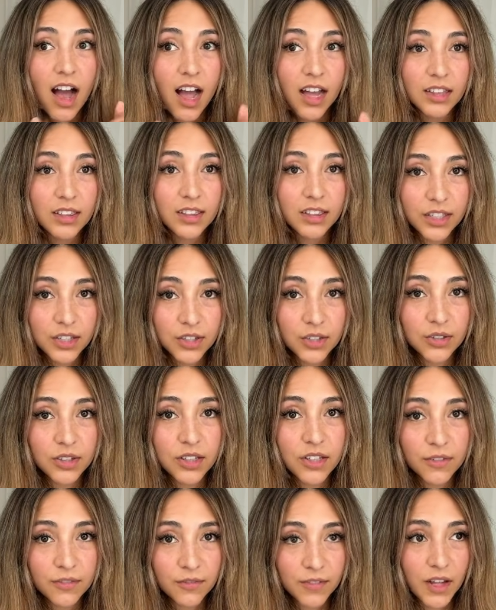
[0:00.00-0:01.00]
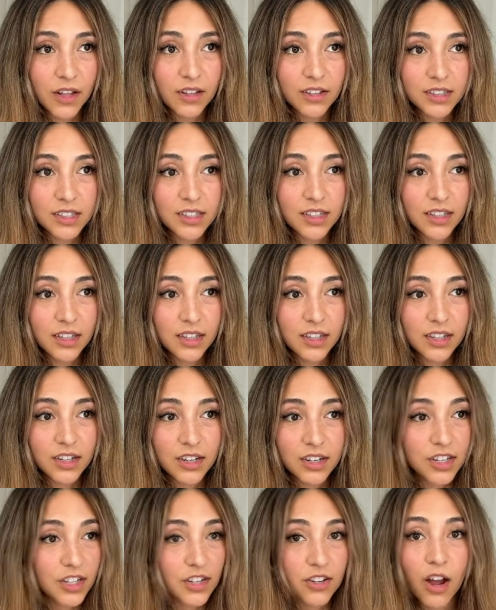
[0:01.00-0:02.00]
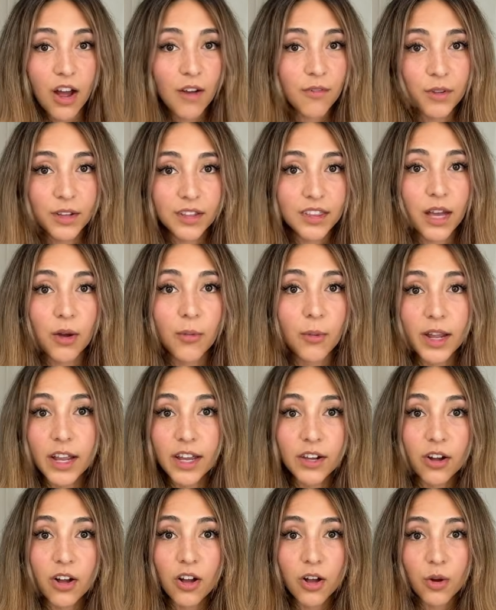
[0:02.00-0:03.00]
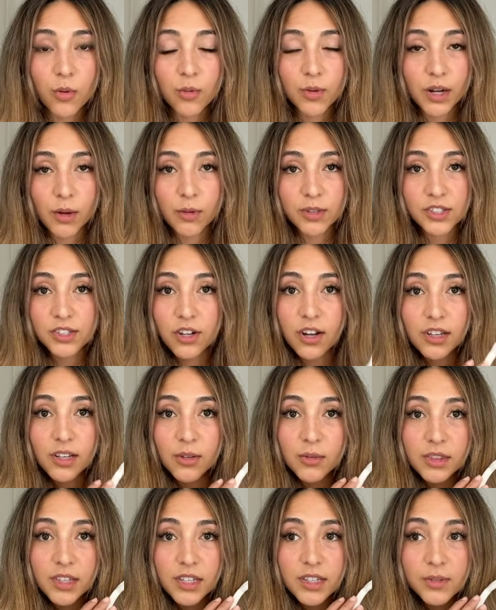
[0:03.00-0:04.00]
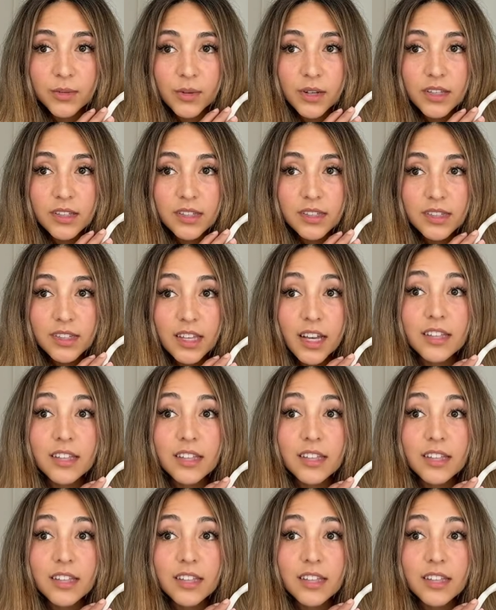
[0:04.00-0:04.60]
I literally did not feel like that way at all when I was talking with these ones.